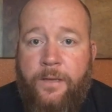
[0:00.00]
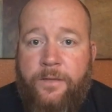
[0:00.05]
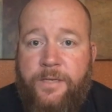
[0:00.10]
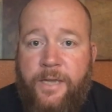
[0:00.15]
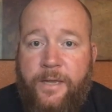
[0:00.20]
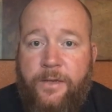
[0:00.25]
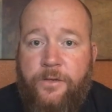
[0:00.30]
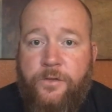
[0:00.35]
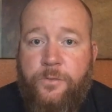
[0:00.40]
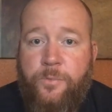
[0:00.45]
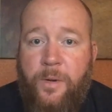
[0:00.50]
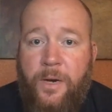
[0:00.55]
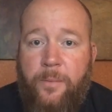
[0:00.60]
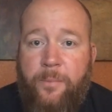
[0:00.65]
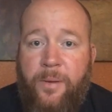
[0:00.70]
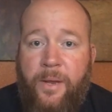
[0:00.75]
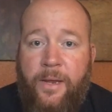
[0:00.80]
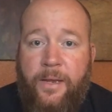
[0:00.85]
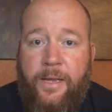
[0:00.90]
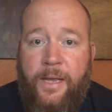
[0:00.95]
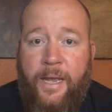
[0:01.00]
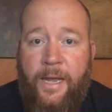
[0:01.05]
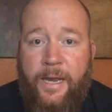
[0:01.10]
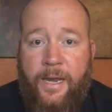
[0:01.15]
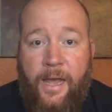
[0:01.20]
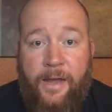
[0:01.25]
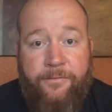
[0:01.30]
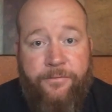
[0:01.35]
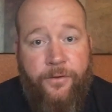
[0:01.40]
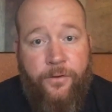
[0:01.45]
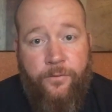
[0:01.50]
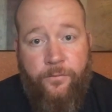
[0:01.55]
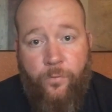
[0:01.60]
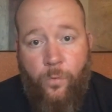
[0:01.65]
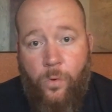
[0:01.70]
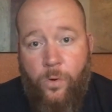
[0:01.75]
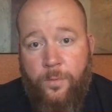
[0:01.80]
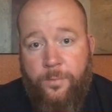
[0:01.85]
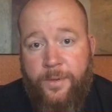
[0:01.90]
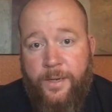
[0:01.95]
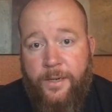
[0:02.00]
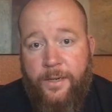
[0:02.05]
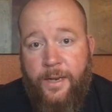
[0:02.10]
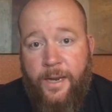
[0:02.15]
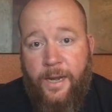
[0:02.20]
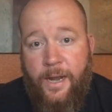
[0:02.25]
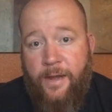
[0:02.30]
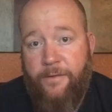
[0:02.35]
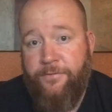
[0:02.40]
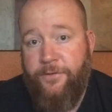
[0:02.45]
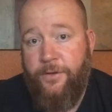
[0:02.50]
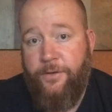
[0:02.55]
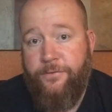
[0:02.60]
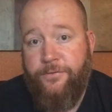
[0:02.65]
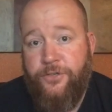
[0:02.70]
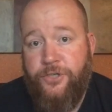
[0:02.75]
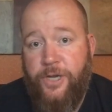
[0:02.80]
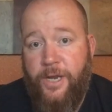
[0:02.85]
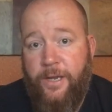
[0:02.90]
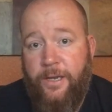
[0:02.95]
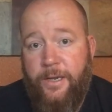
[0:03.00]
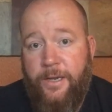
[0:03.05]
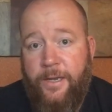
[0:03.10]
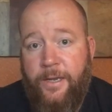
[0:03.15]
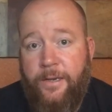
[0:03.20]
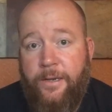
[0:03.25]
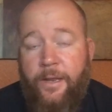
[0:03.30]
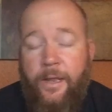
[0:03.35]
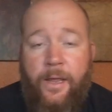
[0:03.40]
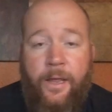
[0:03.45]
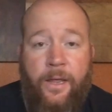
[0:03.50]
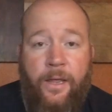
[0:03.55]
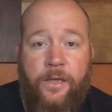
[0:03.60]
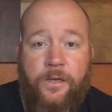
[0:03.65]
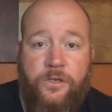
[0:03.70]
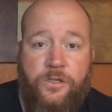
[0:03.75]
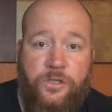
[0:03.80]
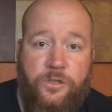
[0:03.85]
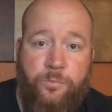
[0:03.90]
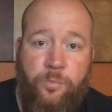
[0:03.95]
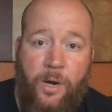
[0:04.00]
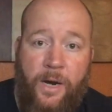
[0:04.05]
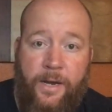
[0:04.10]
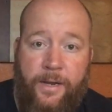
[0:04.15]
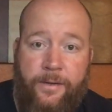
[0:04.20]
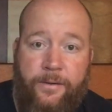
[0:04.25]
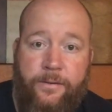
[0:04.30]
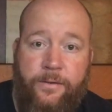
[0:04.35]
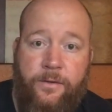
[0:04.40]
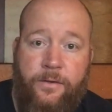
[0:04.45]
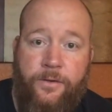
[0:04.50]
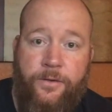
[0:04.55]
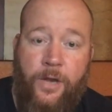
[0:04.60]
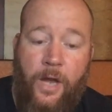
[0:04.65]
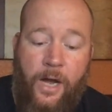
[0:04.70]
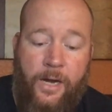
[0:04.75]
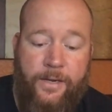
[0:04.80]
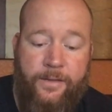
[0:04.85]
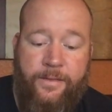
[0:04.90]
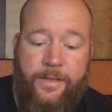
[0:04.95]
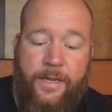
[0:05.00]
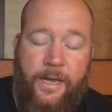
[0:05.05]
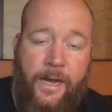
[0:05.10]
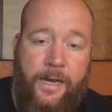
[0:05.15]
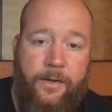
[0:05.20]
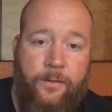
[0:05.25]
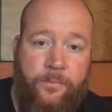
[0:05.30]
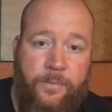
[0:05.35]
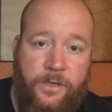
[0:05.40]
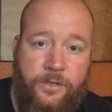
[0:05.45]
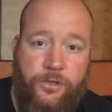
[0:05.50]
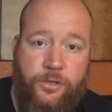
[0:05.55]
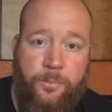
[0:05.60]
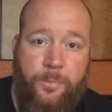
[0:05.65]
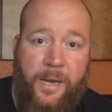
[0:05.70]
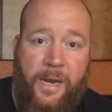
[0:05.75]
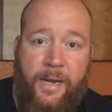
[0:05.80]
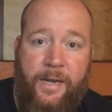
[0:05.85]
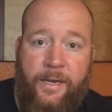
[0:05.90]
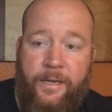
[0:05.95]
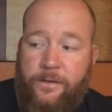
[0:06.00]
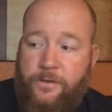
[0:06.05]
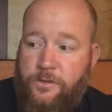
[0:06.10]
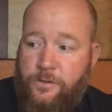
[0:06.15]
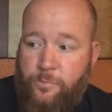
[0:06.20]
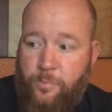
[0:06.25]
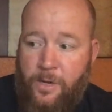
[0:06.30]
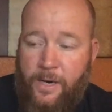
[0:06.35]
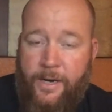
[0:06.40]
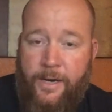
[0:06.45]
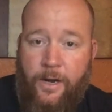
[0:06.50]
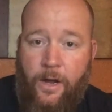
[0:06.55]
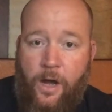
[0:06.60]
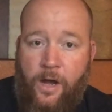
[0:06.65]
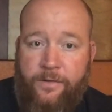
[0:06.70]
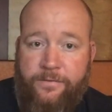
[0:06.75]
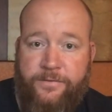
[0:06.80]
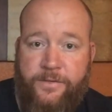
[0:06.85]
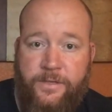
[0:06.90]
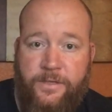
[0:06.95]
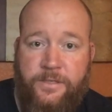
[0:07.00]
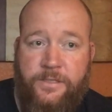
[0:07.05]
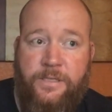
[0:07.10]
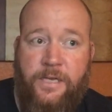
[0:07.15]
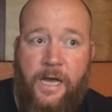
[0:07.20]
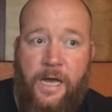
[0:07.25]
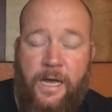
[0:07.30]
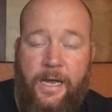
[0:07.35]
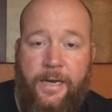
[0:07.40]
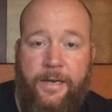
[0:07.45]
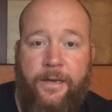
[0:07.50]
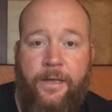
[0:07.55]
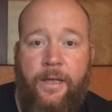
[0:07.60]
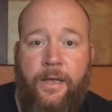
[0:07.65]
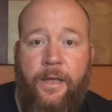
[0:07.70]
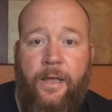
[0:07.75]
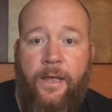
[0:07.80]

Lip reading: Take your spray paint can after you've warmed it and after you've shaken it, spray it. Not at the item that you're painting, spray it off to the side.